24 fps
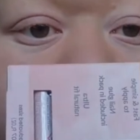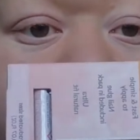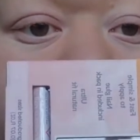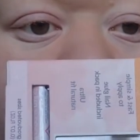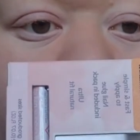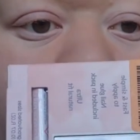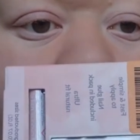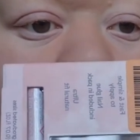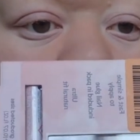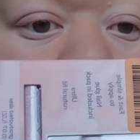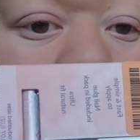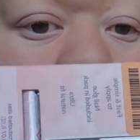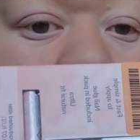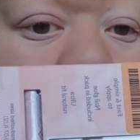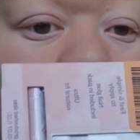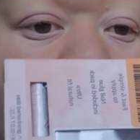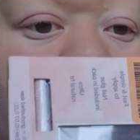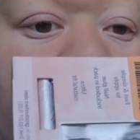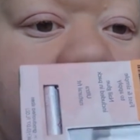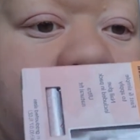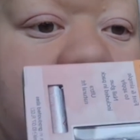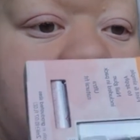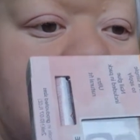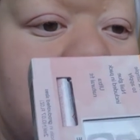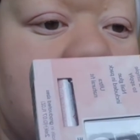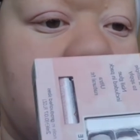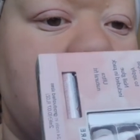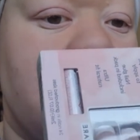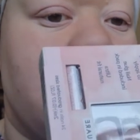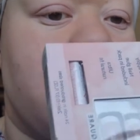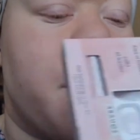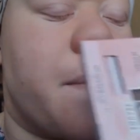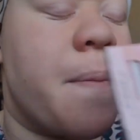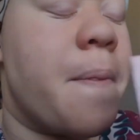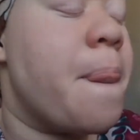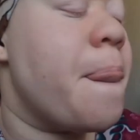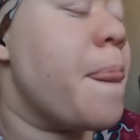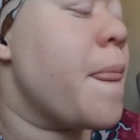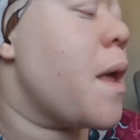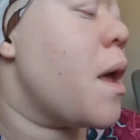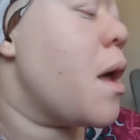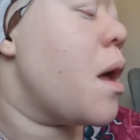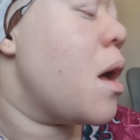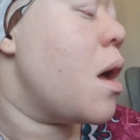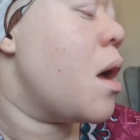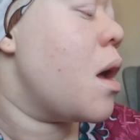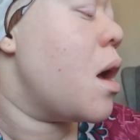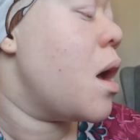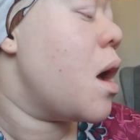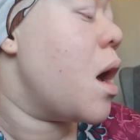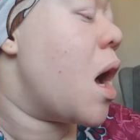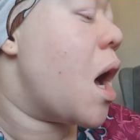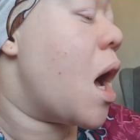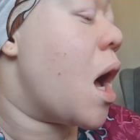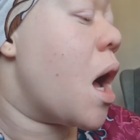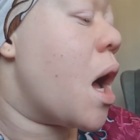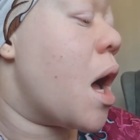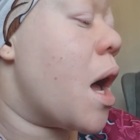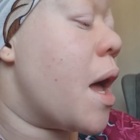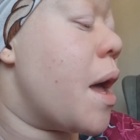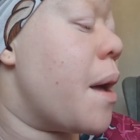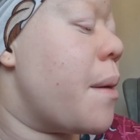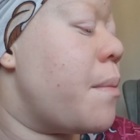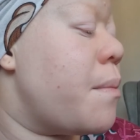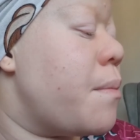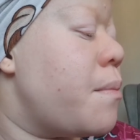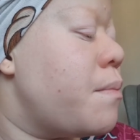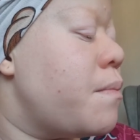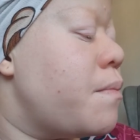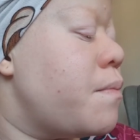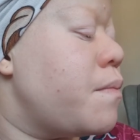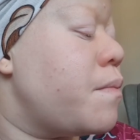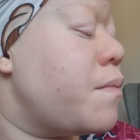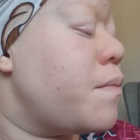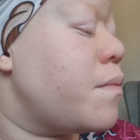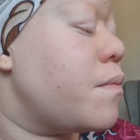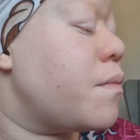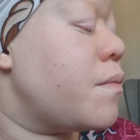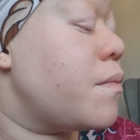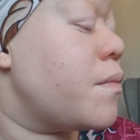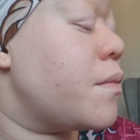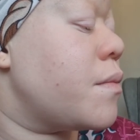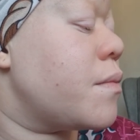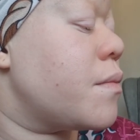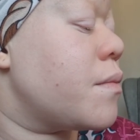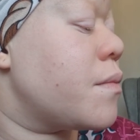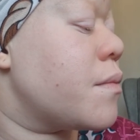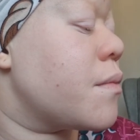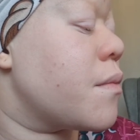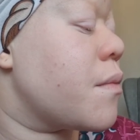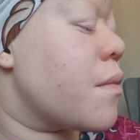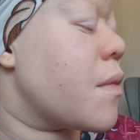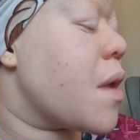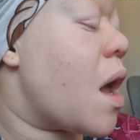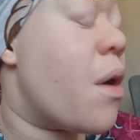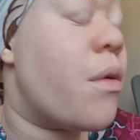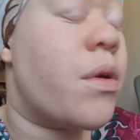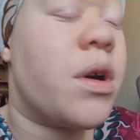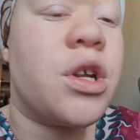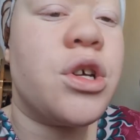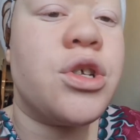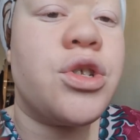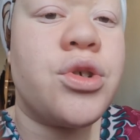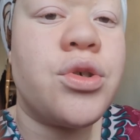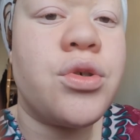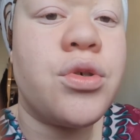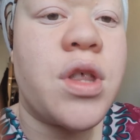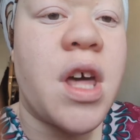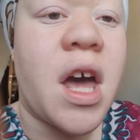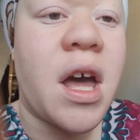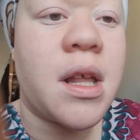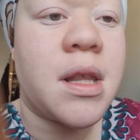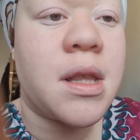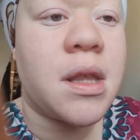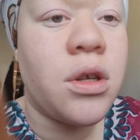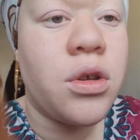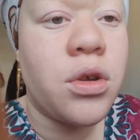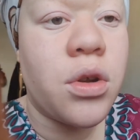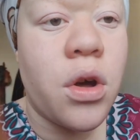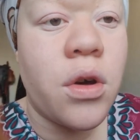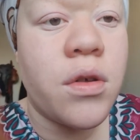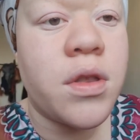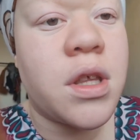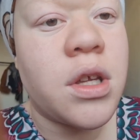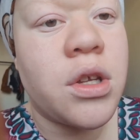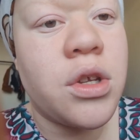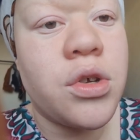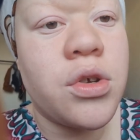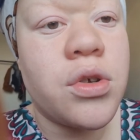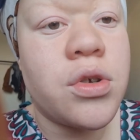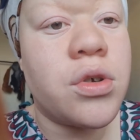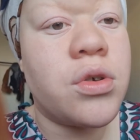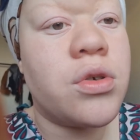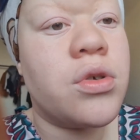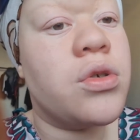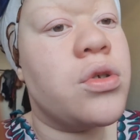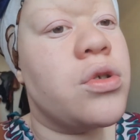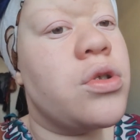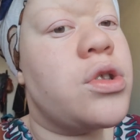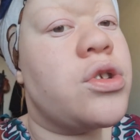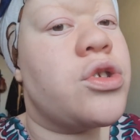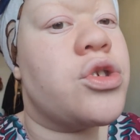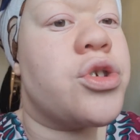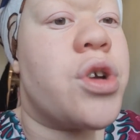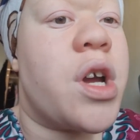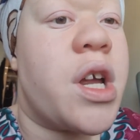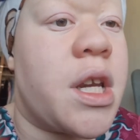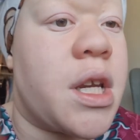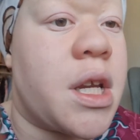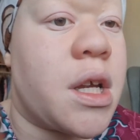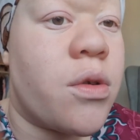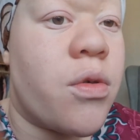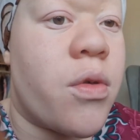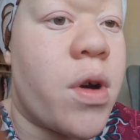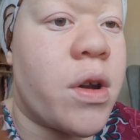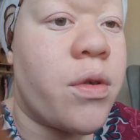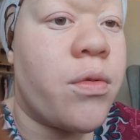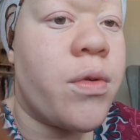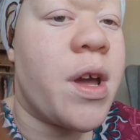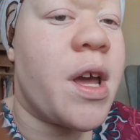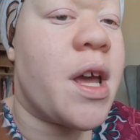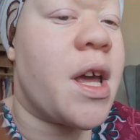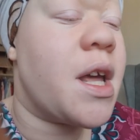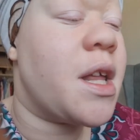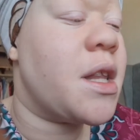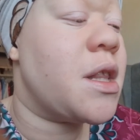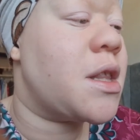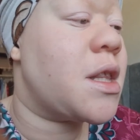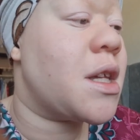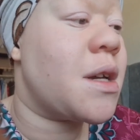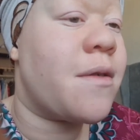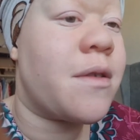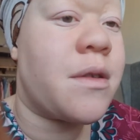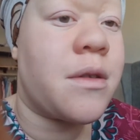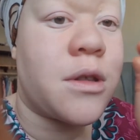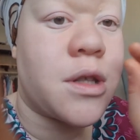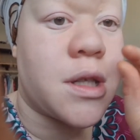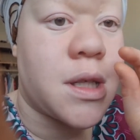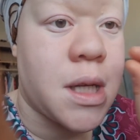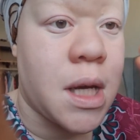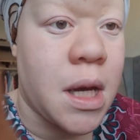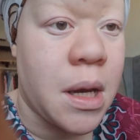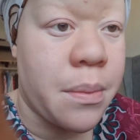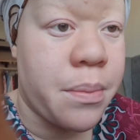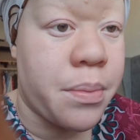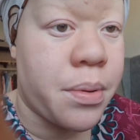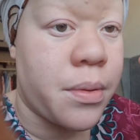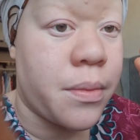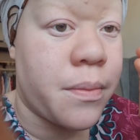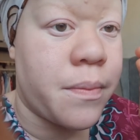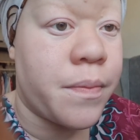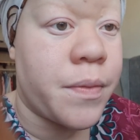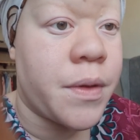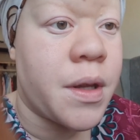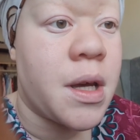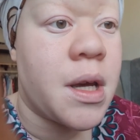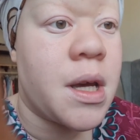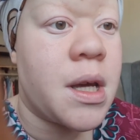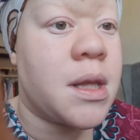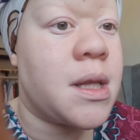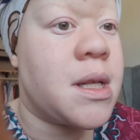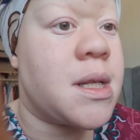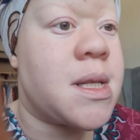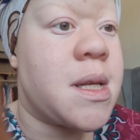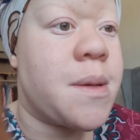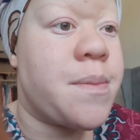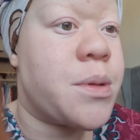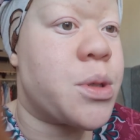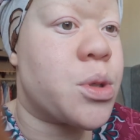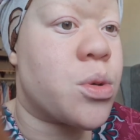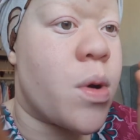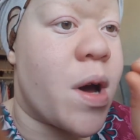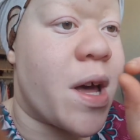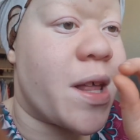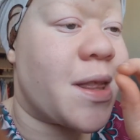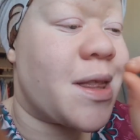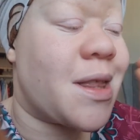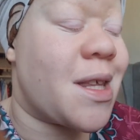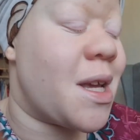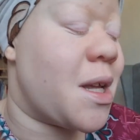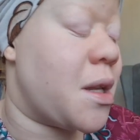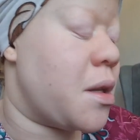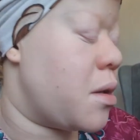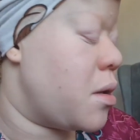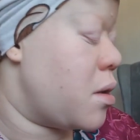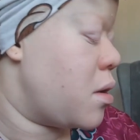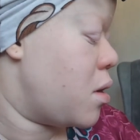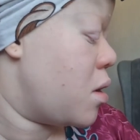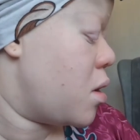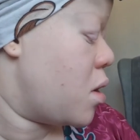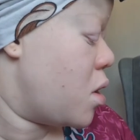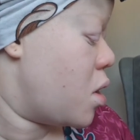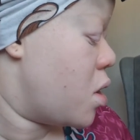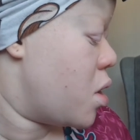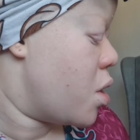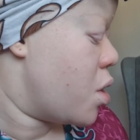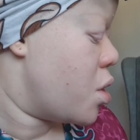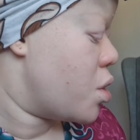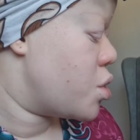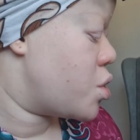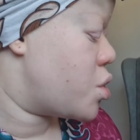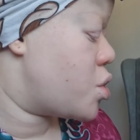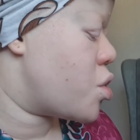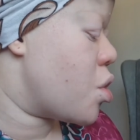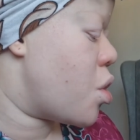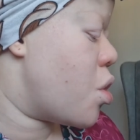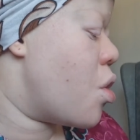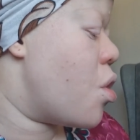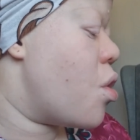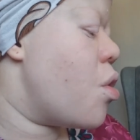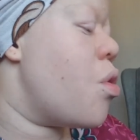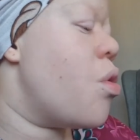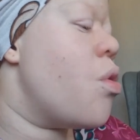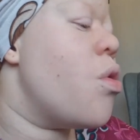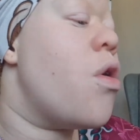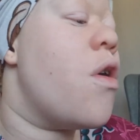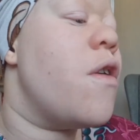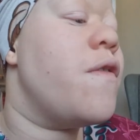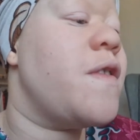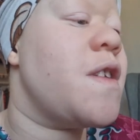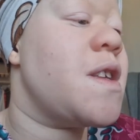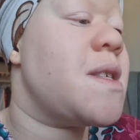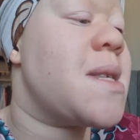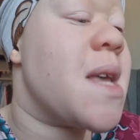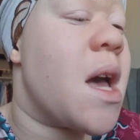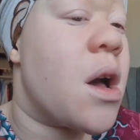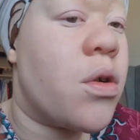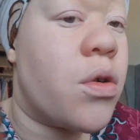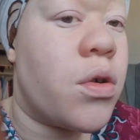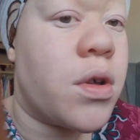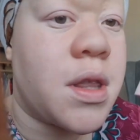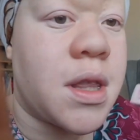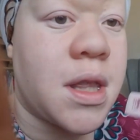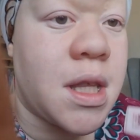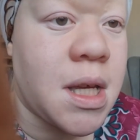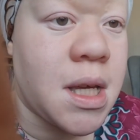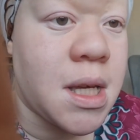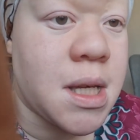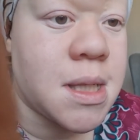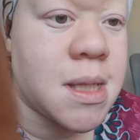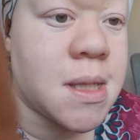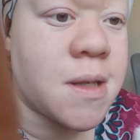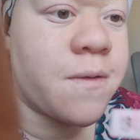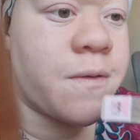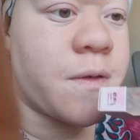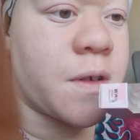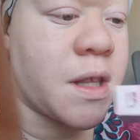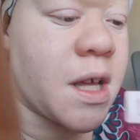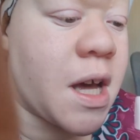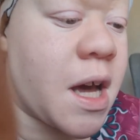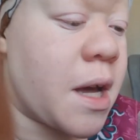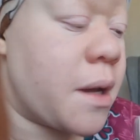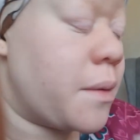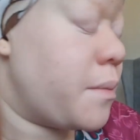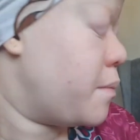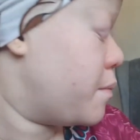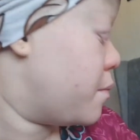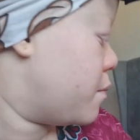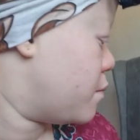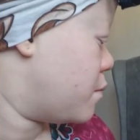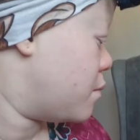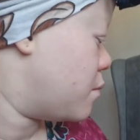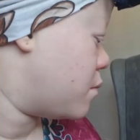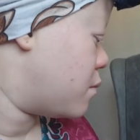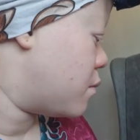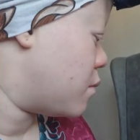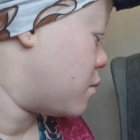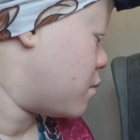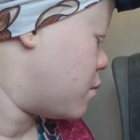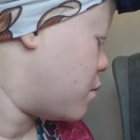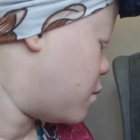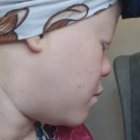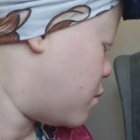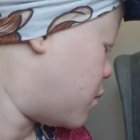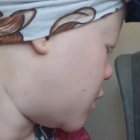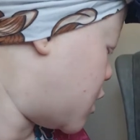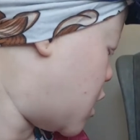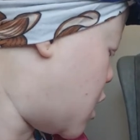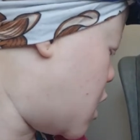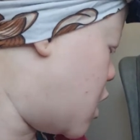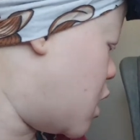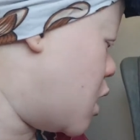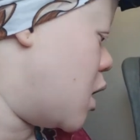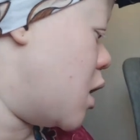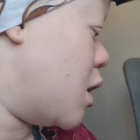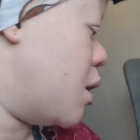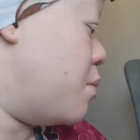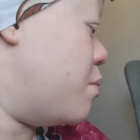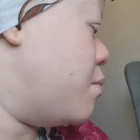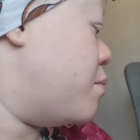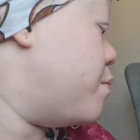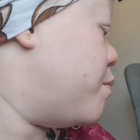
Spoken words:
because obviously I want to do that, you know, the new trending one where the tip is quite thin. So obviously I got these for that. I